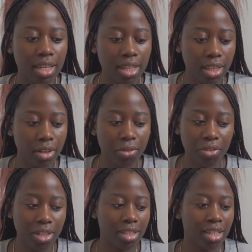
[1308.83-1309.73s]
in the
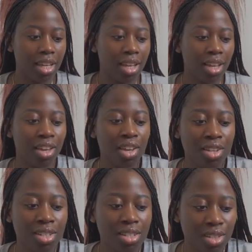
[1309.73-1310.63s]
office.
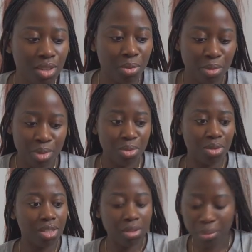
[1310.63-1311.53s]
So once
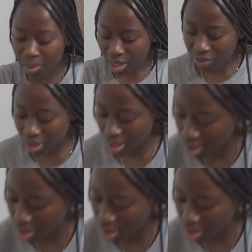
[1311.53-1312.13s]
we put everything